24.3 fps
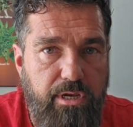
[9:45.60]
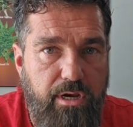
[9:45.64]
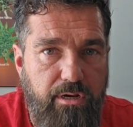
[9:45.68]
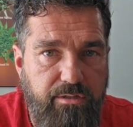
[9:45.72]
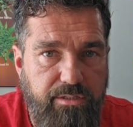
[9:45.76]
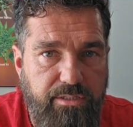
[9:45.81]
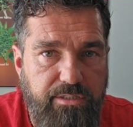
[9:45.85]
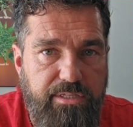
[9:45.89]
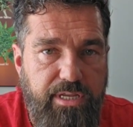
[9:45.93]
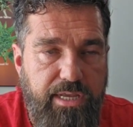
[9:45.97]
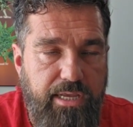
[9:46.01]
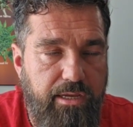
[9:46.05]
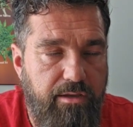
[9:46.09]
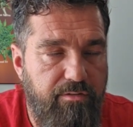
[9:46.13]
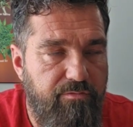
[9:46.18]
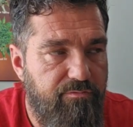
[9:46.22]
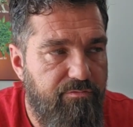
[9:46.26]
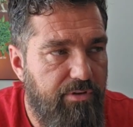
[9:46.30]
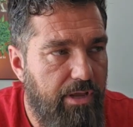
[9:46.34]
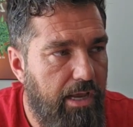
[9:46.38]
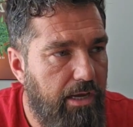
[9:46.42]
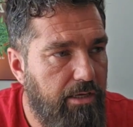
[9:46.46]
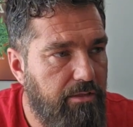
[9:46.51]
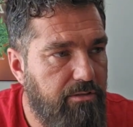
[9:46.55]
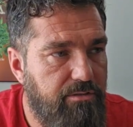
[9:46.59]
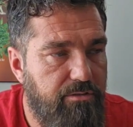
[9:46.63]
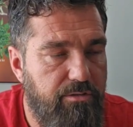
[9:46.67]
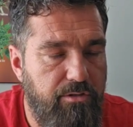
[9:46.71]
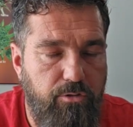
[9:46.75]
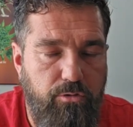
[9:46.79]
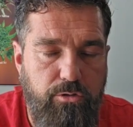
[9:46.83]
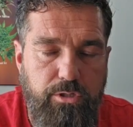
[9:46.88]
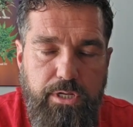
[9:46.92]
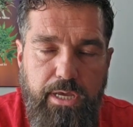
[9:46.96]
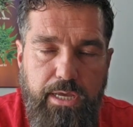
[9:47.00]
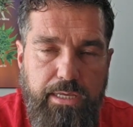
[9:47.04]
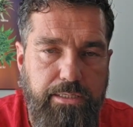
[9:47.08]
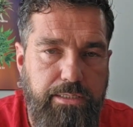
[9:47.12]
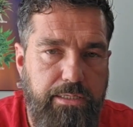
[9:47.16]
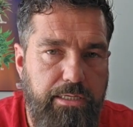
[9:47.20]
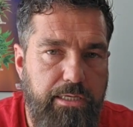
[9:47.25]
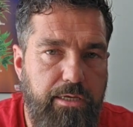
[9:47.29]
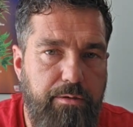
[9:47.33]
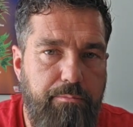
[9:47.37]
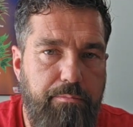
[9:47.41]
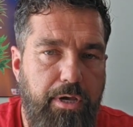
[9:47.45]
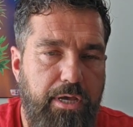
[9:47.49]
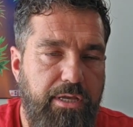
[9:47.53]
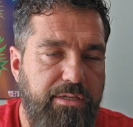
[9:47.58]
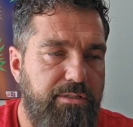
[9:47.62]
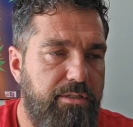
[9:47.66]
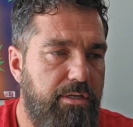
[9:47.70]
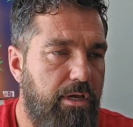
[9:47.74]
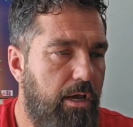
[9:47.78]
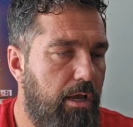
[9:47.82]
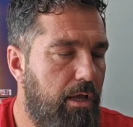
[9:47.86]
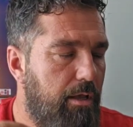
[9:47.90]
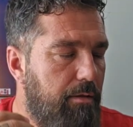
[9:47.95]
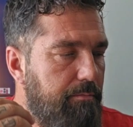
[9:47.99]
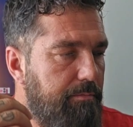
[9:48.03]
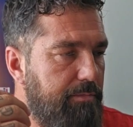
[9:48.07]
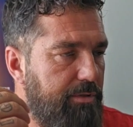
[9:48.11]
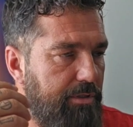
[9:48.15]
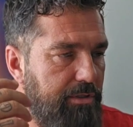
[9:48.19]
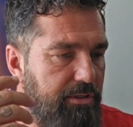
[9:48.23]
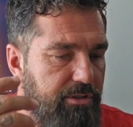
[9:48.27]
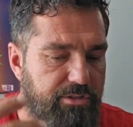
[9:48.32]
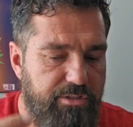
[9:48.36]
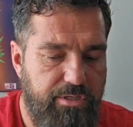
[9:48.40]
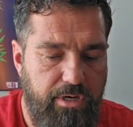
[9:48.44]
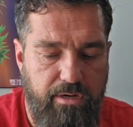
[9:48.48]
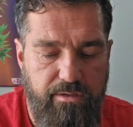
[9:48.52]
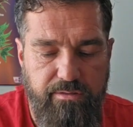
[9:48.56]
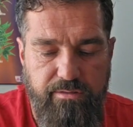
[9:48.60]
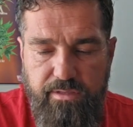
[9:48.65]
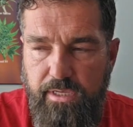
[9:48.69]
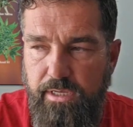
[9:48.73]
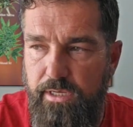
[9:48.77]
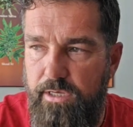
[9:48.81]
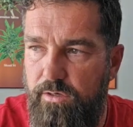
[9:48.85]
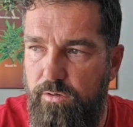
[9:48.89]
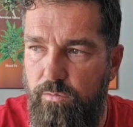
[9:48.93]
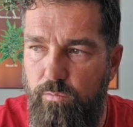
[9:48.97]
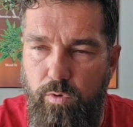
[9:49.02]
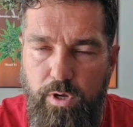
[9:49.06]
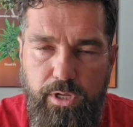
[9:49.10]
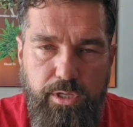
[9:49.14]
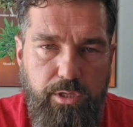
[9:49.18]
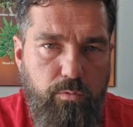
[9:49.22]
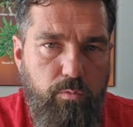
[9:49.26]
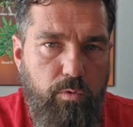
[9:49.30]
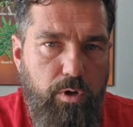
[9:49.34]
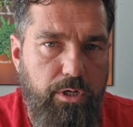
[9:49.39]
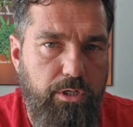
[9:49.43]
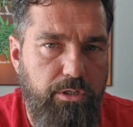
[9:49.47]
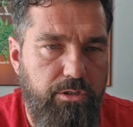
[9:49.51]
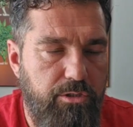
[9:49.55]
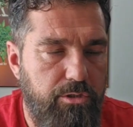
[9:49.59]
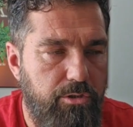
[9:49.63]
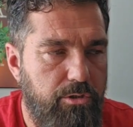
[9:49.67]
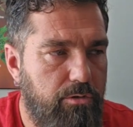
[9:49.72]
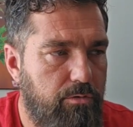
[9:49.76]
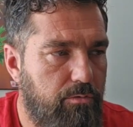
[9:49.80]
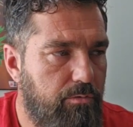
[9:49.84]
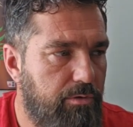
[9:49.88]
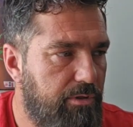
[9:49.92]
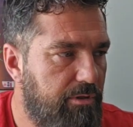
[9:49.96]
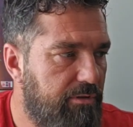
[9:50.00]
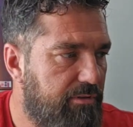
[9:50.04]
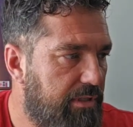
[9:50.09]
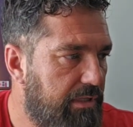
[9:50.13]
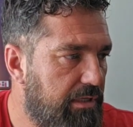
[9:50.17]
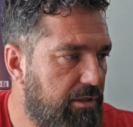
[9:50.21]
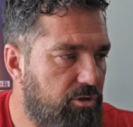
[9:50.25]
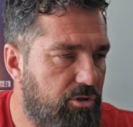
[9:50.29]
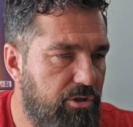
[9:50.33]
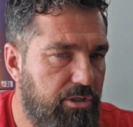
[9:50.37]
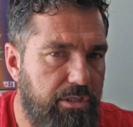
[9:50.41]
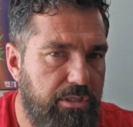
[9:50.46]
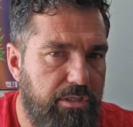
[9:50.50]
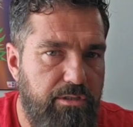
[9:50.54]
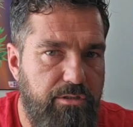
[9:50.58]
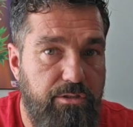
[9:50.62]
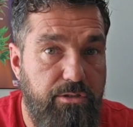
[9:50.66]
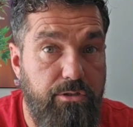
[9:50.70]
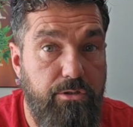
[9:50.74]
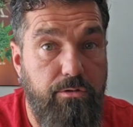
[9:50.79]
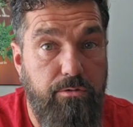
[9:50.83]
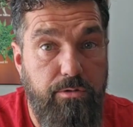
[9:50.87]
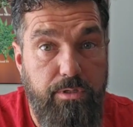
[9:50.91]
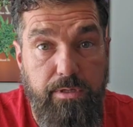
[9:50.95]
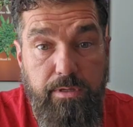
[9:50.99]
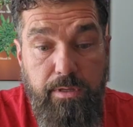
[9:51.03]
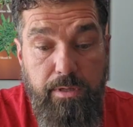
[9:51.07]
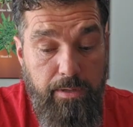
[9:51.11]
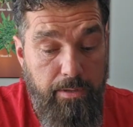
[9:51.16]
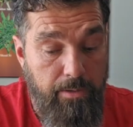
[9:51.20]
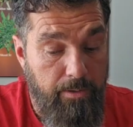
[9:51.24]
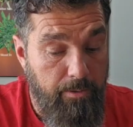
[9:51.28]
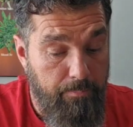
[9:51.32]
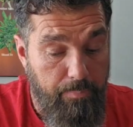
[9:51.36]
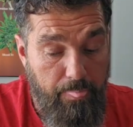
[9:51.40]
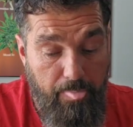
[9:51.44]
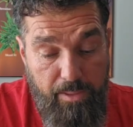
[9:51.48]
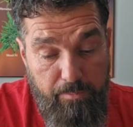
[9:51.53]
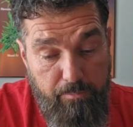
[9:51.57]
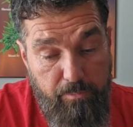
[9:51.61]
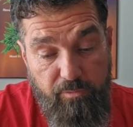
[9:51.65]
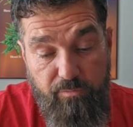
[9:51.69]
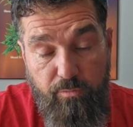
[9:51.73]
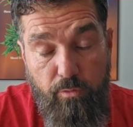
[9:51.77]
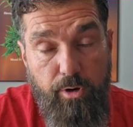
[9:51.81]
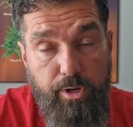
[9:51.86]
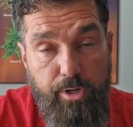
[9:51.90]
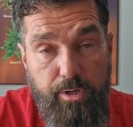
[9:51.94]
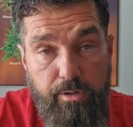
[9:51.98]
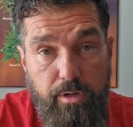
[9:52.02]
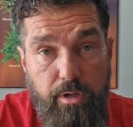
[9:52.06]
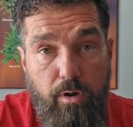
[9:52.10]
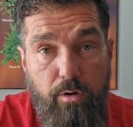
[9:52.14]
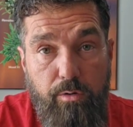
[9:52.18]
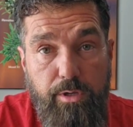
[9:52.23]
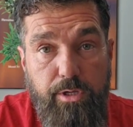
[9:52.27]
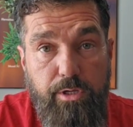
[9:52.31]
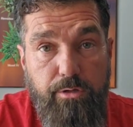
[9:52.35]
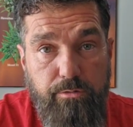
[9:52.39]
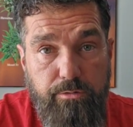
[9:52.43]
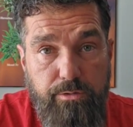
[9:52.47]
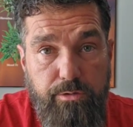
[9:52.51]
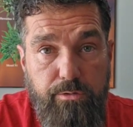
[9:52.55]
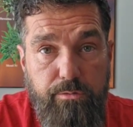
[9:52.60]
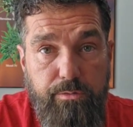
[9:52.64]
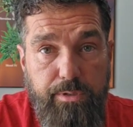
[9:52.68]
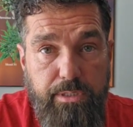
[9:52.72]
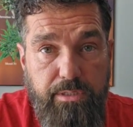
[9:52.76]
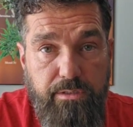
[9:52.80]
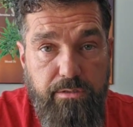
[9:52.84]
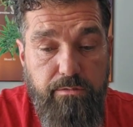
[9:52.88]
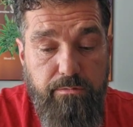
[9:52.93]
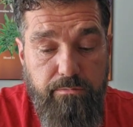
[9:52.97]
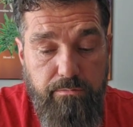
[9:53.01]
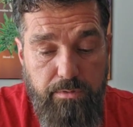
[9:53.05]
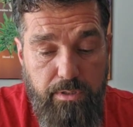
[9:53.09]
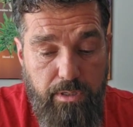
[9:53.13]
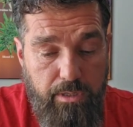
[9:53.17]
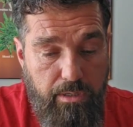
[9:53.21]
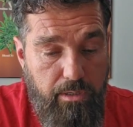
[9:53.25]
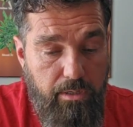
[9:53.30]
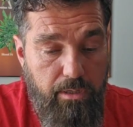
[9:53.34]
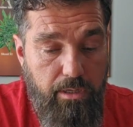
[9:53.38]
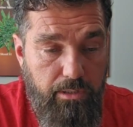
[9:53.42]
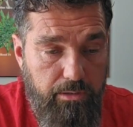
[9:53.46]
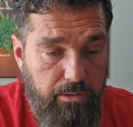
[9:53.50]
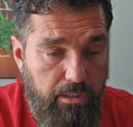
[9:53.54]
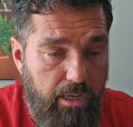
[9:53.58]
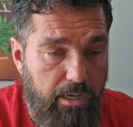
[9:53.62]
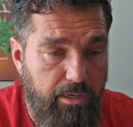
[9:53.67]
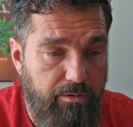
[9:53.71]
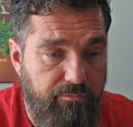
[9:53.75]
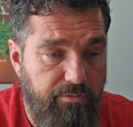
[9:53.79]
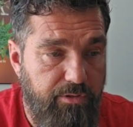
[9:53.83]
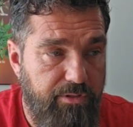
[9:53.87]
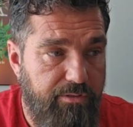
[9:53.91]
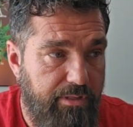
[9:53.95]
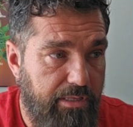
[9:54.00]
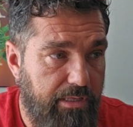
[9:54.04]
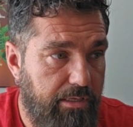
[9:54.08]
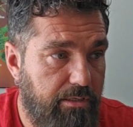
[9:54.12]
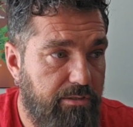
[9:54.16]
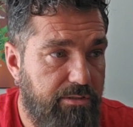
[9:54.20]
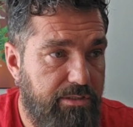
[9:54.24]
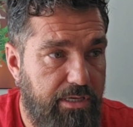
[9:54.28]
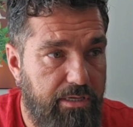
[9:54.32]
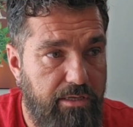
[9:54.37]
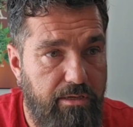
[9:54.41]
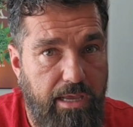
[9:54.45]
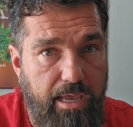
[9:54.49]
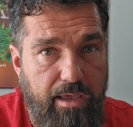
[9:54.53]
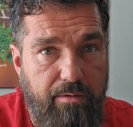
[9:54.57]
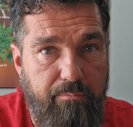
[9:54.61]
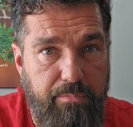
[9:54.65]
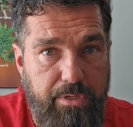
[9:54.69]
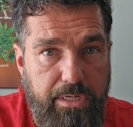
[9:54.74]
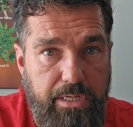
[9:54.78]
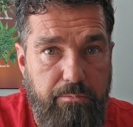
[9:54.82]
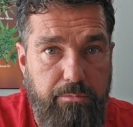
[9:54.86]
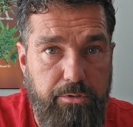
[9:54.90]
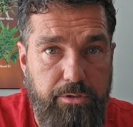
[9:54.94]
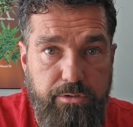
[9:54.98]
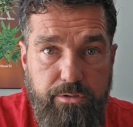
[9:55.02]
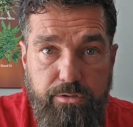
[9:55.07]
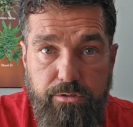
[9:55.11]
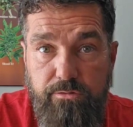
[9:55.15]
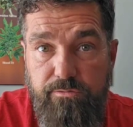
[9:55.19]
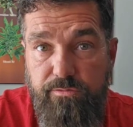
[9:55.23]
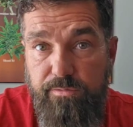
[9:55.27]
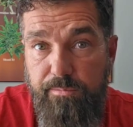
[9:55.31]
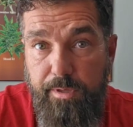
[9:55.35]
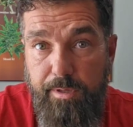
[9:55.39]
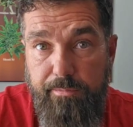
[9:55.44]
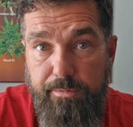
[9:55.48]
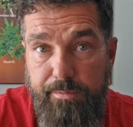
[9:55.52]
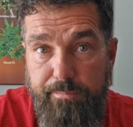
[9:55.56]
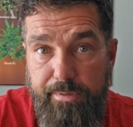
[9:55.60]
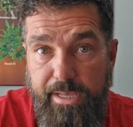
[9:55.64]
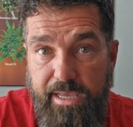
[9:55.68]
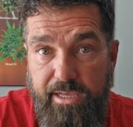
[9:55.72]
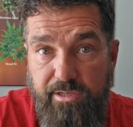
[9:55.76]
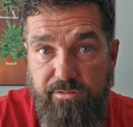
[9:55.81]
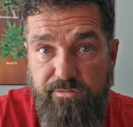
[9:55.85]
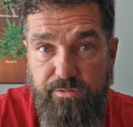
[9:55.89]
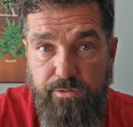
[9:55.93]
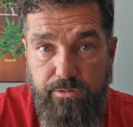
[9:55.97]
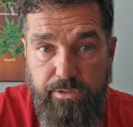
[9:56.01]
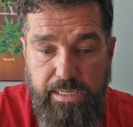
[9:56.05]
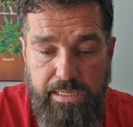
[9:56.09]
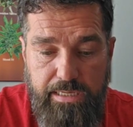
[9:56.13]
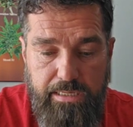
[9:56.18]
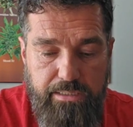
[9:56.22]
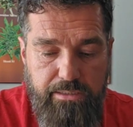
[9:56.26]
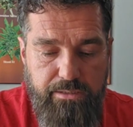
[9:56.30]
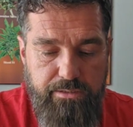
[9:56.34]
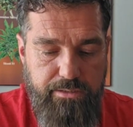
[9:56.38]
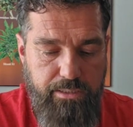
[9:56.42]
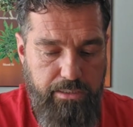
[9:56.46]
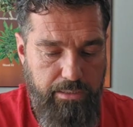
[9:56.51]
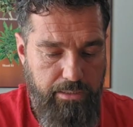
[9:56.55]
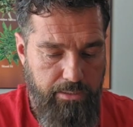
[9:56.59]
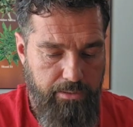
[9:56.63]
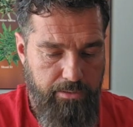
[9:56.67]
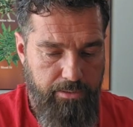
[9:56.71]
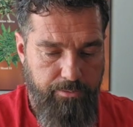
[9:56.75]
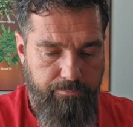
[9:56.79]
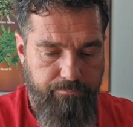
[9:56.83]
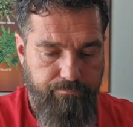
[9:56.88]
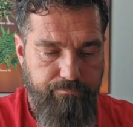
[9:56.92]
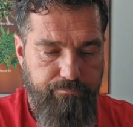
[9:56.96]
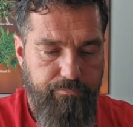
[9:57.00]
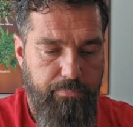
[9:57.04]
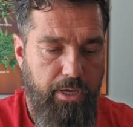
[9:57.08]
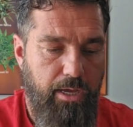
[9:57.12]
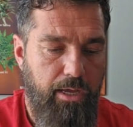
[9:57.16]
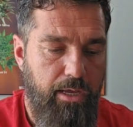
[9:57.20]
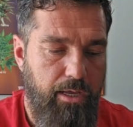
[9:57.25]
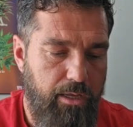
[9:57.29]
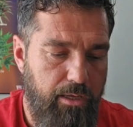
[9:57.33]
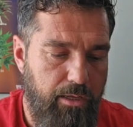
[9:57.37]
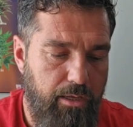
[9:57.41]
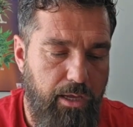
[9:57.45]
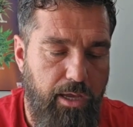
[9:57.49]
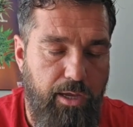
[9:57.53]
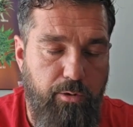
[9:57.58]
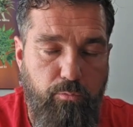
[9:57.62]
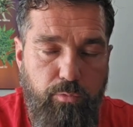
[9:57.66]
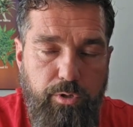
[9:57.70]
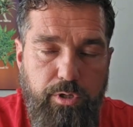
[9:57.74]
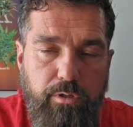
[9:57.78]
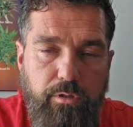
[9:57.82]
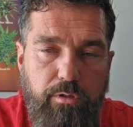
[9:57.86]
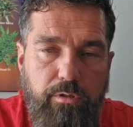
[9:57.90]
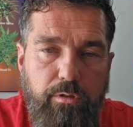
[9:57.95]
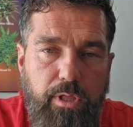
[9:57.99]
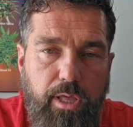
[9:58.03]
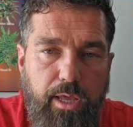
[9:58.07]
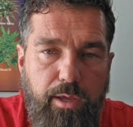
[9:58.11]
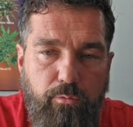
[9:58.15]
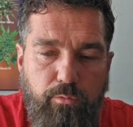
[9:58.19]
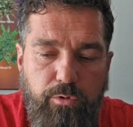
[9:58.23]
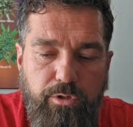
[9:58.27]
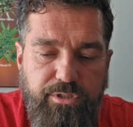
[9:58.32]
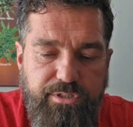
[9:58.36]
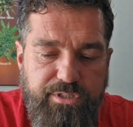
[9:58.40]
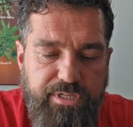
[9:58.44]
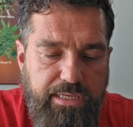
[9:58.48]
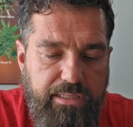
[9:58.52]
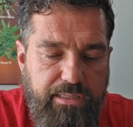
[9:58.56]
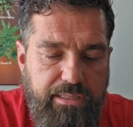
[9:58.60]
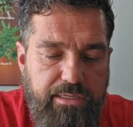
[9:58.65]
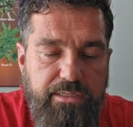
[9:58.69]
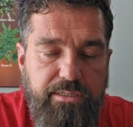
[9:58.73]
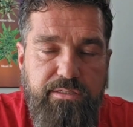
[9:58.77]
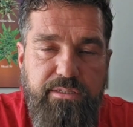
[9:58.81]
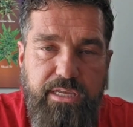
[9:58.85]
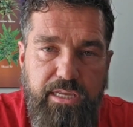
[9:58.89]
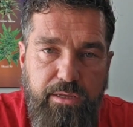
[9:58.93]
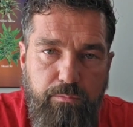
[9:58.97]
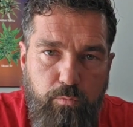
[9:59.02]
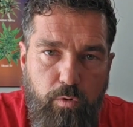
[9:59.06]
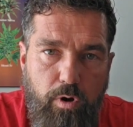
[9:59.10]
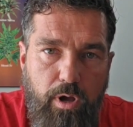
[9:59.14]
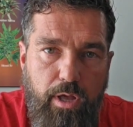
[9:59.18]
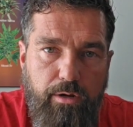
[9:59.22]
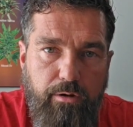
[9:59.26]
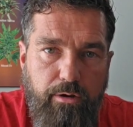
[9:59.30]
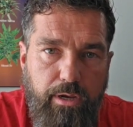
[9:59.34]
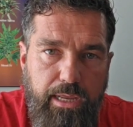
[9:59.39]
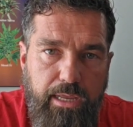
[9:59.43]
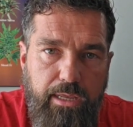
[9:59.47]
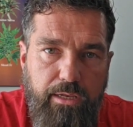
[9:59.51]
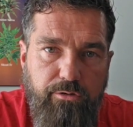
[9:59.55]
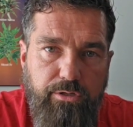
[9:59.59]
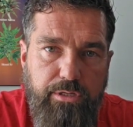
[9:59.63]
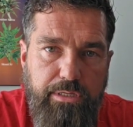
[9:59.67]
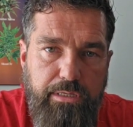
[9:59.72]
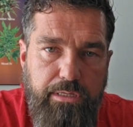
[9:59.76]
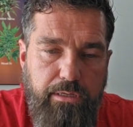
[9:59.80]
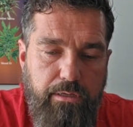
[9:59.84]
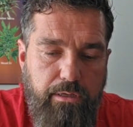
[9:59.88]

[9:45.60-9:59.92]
The effects come on fairly quickly. They come on a little light in the beginning and then really start to take effect. The good idea bus comes and you start thinking of what you want to do and the things you didn't do. And before you know it, you're doing a lot of the things that you haven't